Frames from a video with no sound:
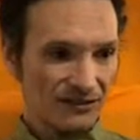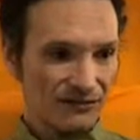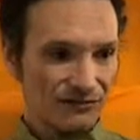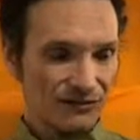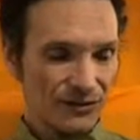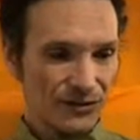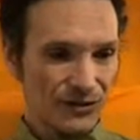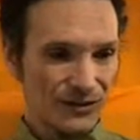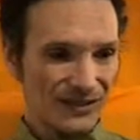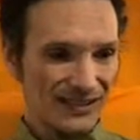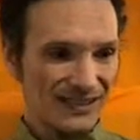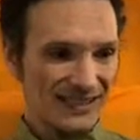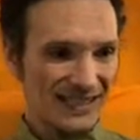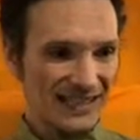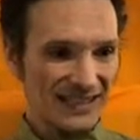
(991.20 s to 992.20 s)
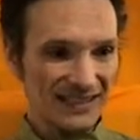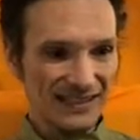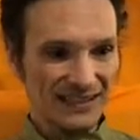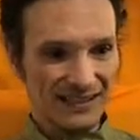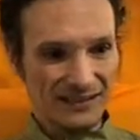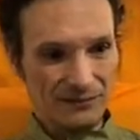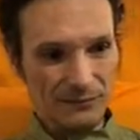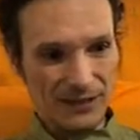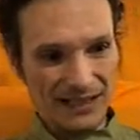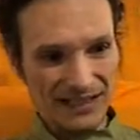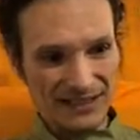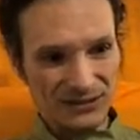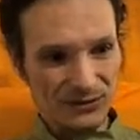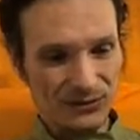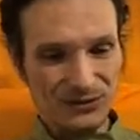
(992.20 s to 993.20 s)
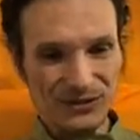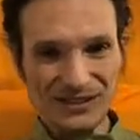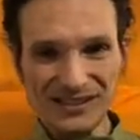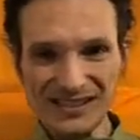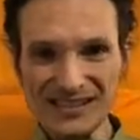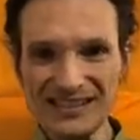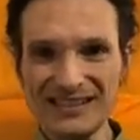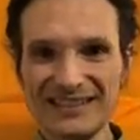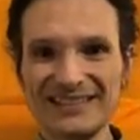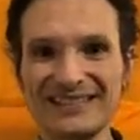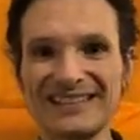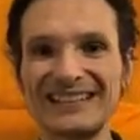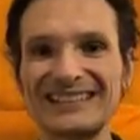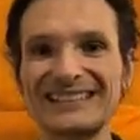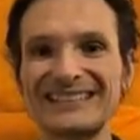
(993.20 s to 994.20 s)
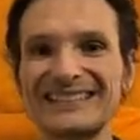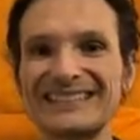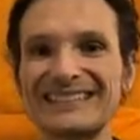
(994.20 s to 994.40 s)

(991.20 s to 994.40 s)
for say by to this year and